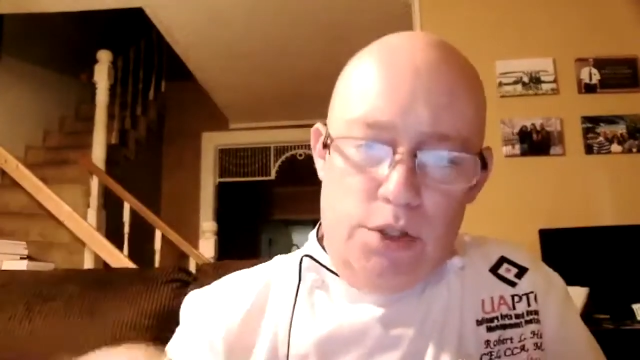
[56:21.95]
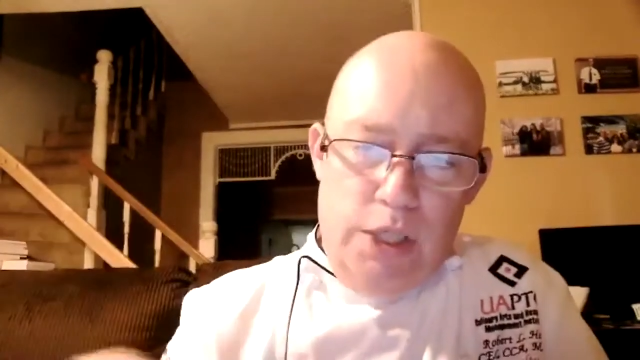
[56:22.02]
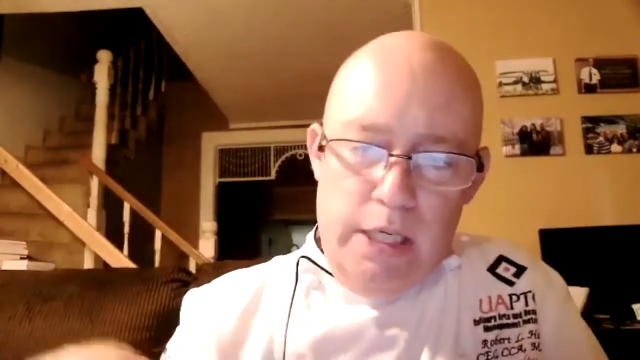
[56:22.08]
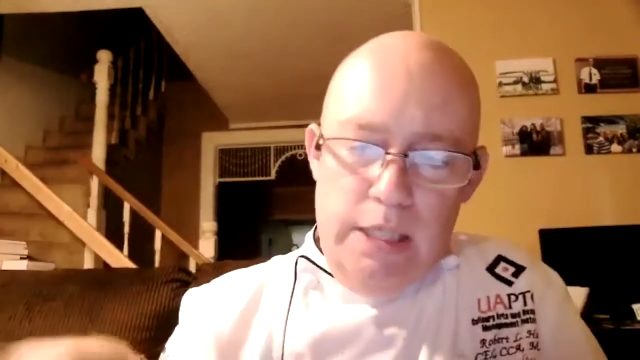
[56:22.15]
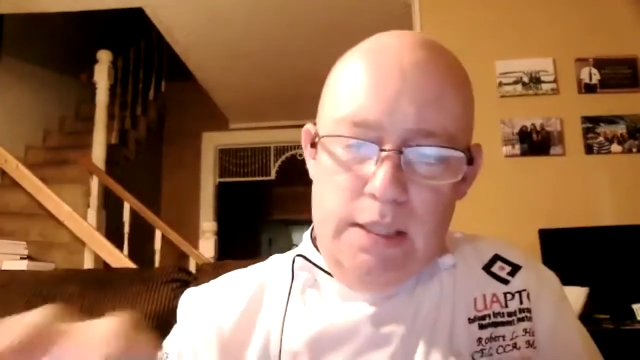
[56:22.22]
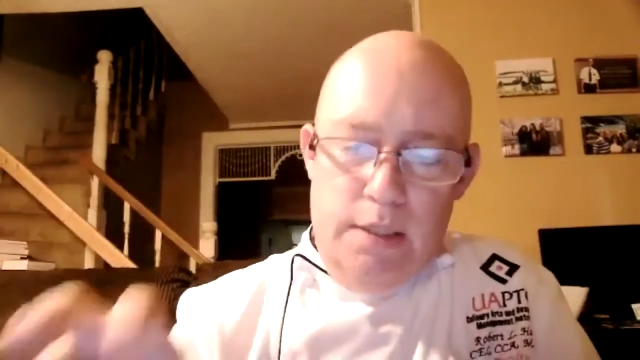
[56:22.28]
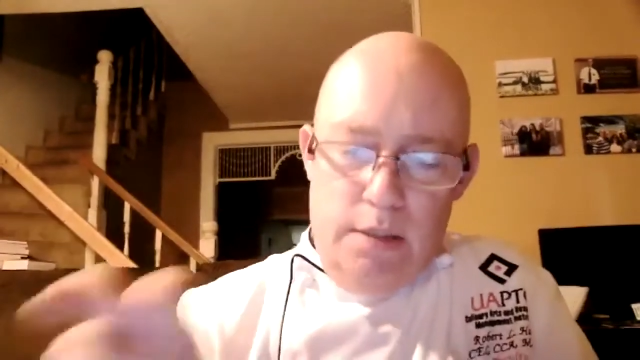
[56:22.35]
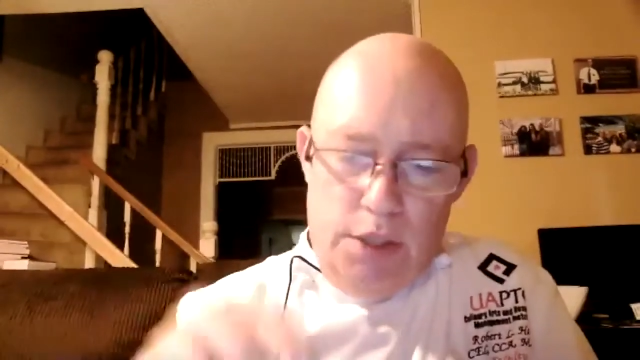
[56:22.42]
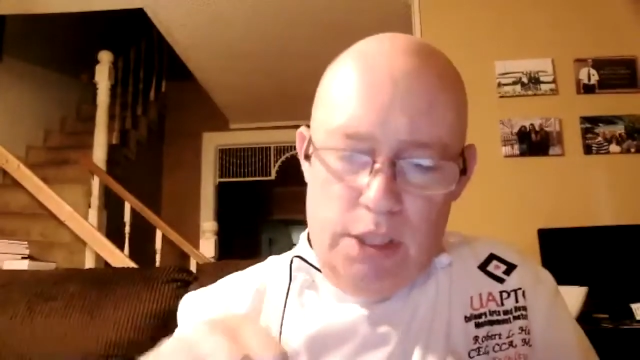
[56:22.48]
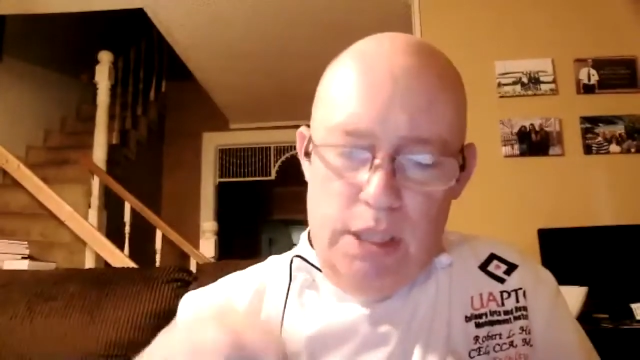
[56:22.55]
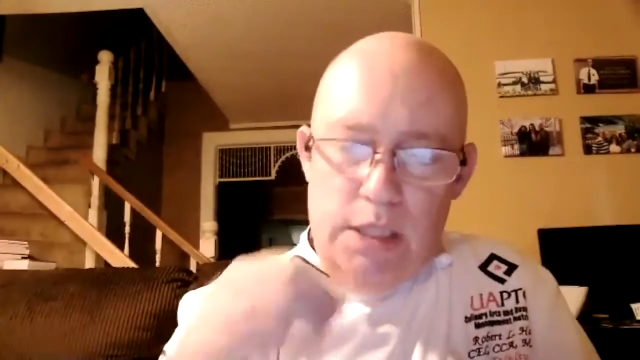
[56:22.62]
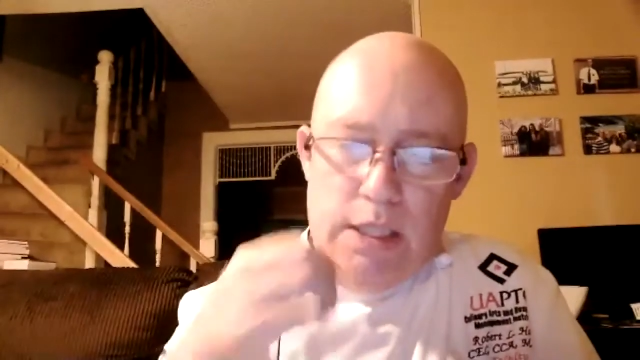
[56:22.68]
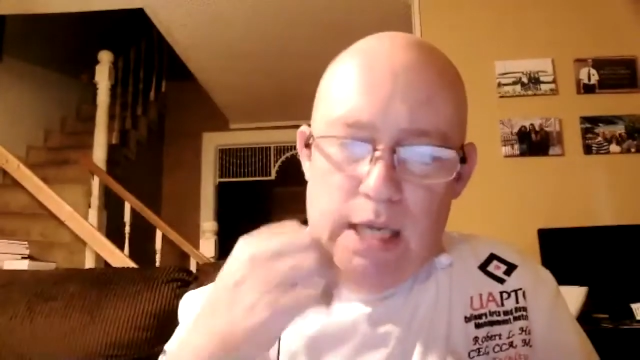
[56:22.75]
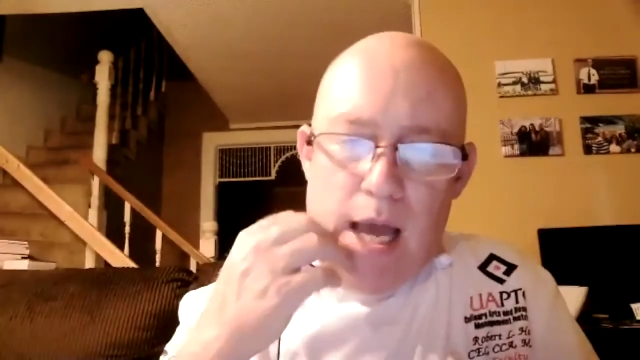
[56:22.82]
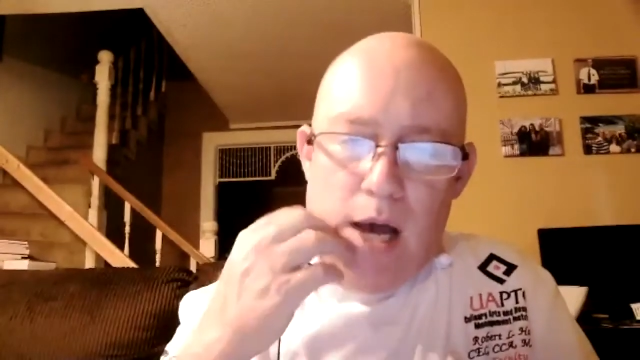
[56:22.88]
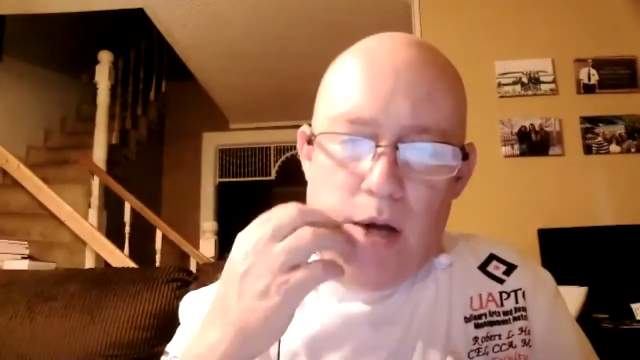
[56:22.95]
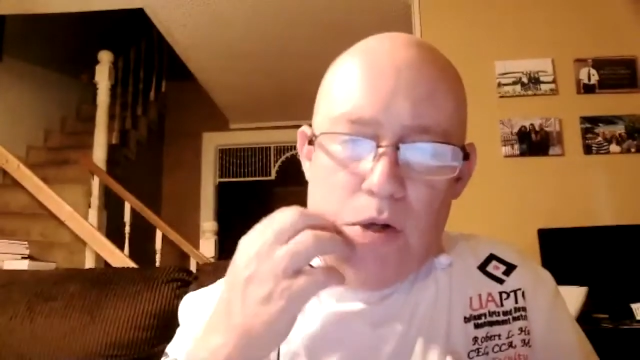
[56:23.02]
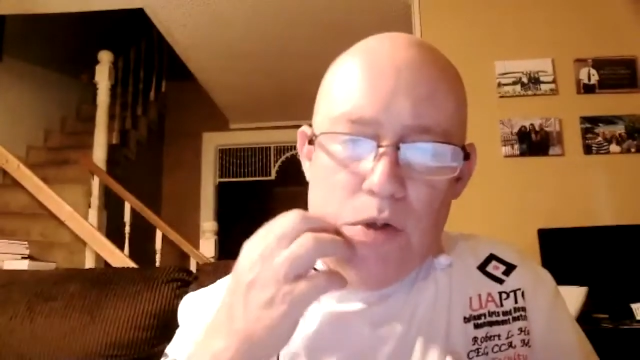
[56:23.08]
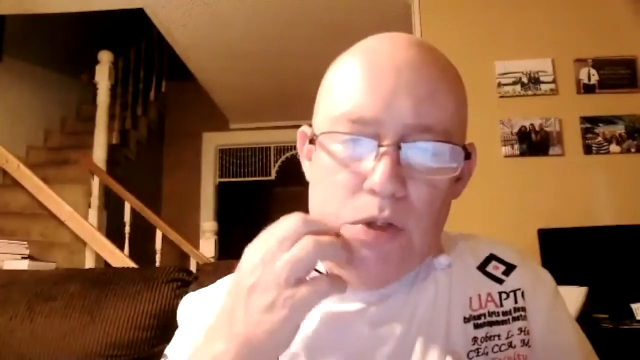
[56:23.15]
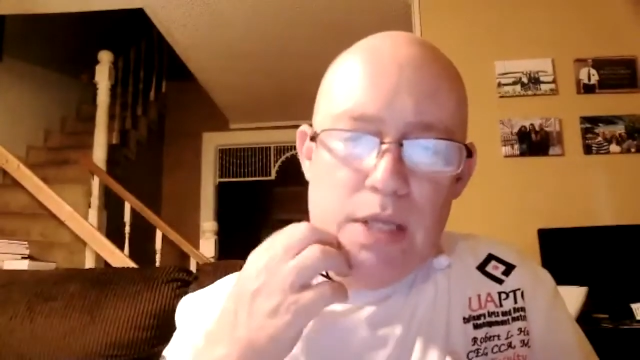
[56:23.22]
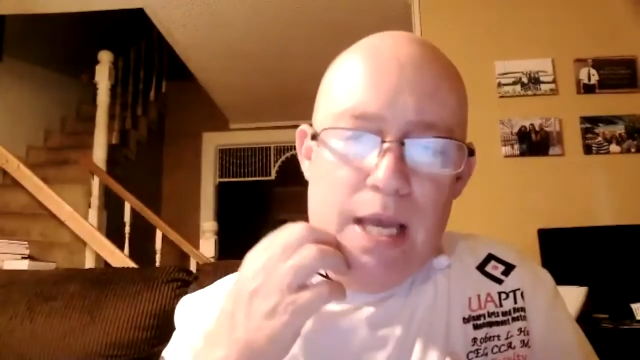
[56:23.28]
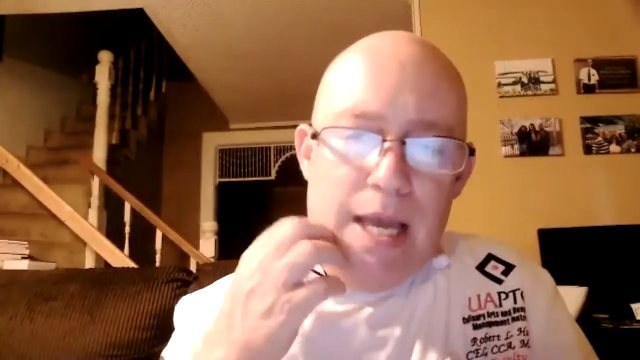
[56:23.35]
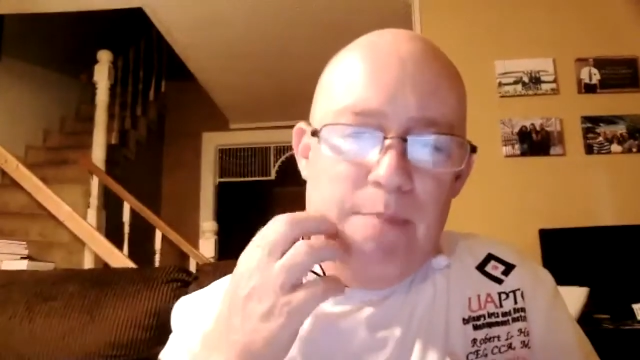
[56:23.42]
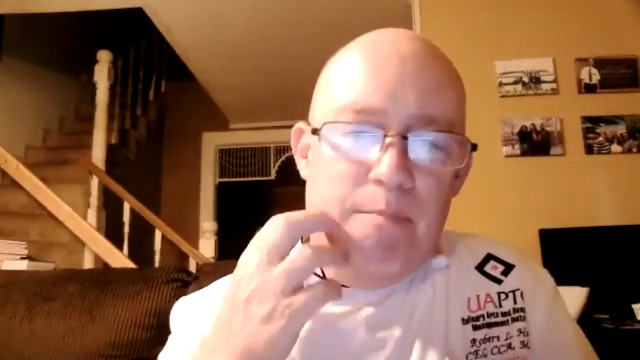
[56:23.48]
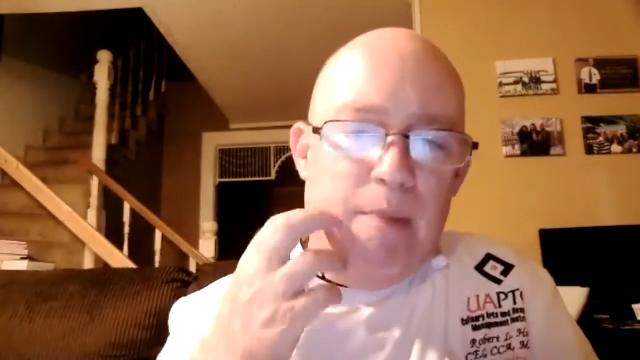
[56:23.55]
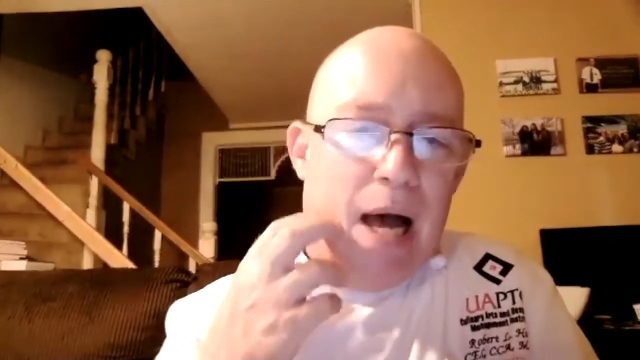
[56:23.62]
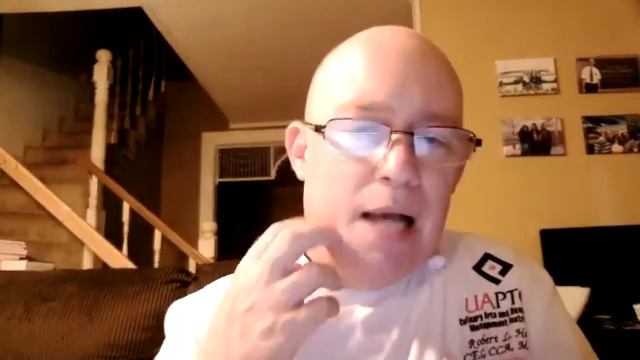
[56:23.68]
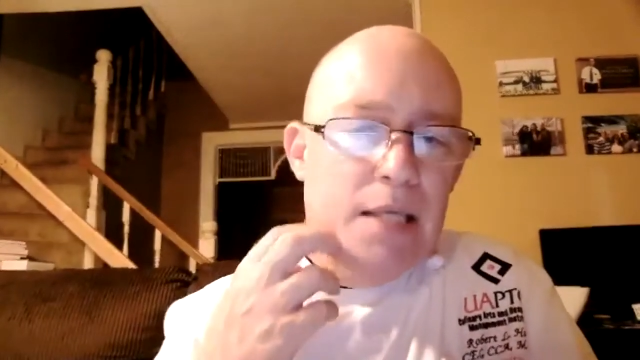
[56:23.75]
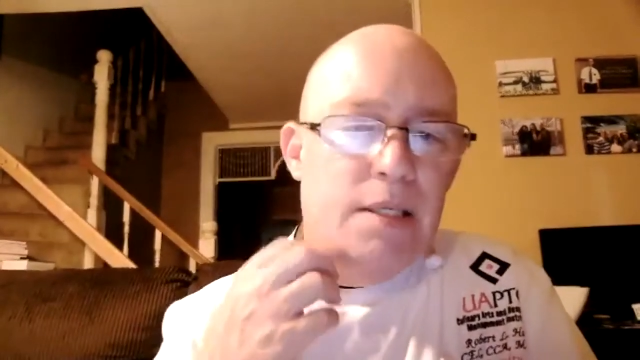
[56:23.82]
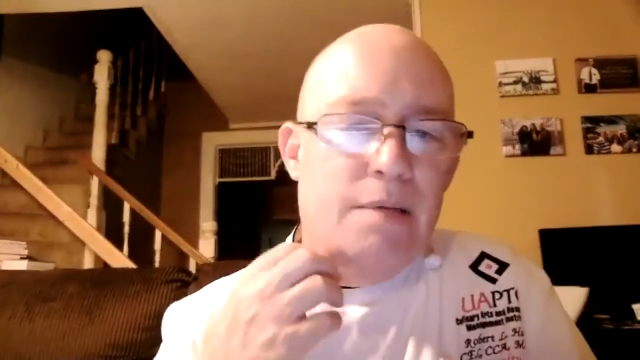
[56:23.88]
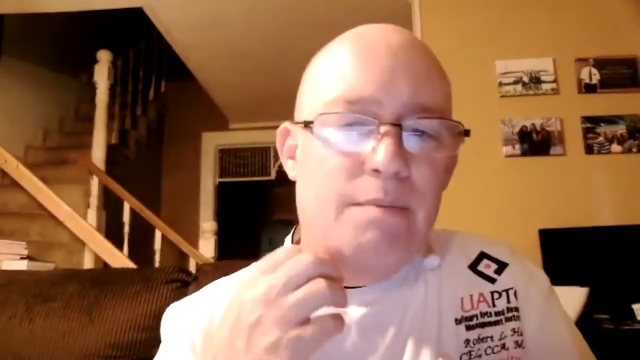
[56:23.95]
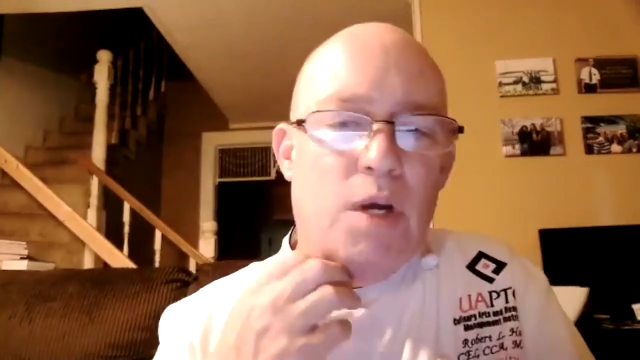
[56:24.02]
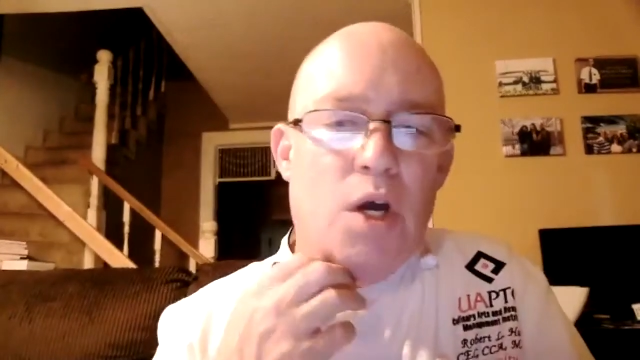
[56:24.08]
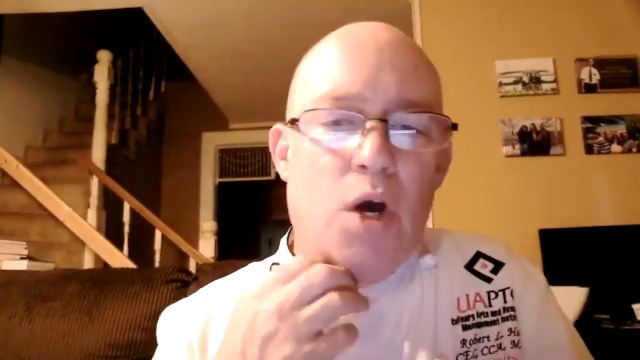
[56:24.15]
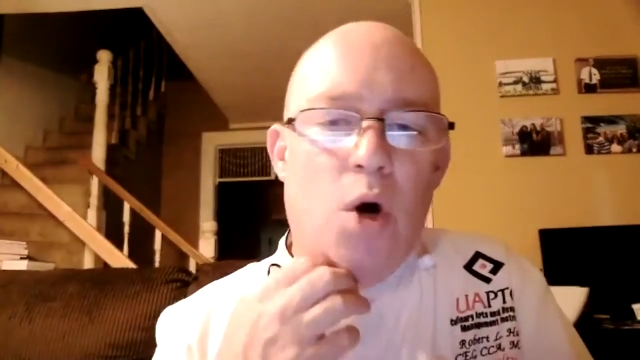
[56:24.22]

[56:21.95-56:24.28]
cheese counters and buy some